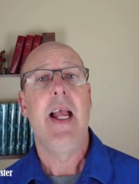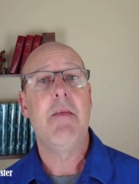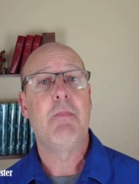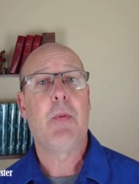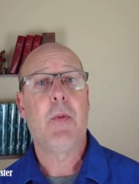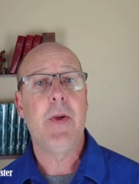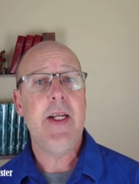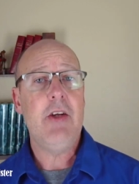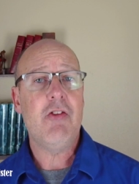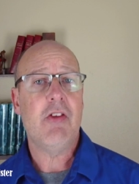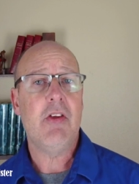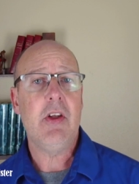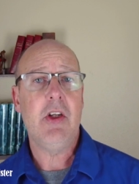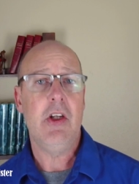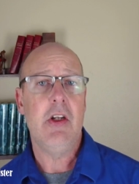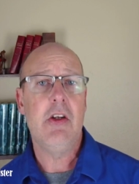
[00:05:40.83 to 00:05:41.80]
and preach
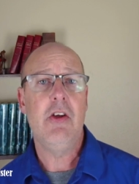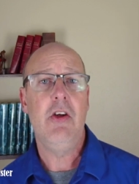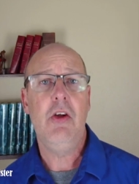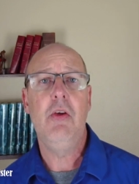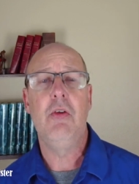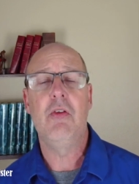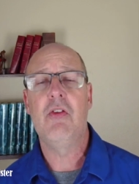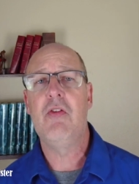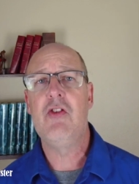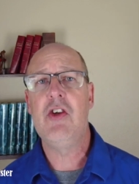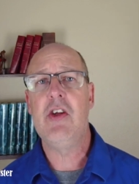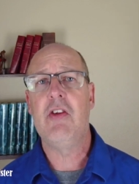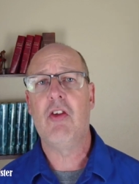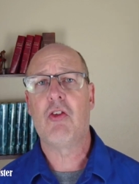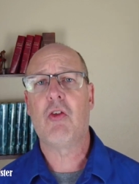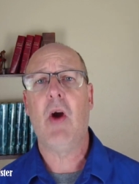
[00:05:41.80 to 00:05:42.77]
the good news of
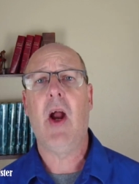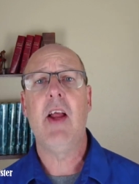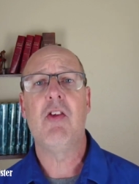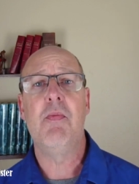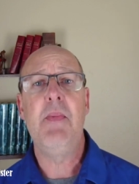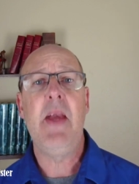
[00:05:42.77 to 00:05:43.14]
Jesus Christ,